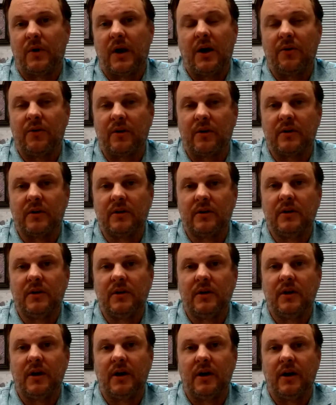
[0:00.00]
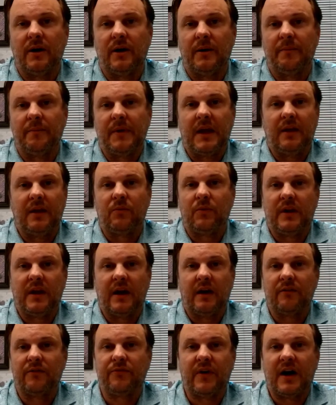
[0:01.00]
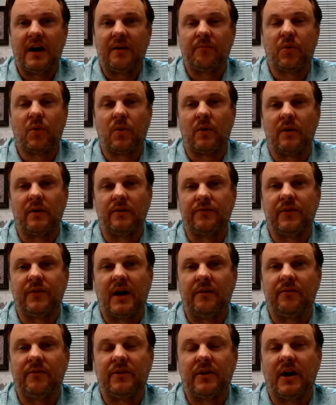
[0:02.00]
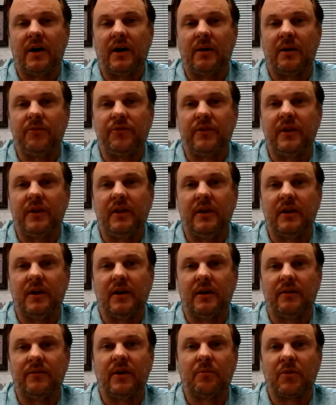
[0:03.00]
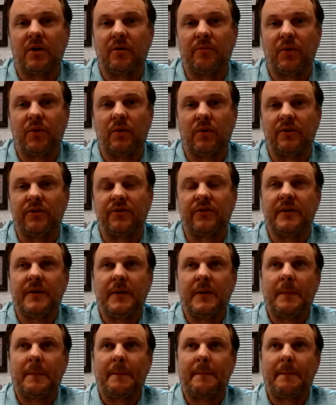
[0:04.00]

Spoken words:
router, and we got five times the number of ports.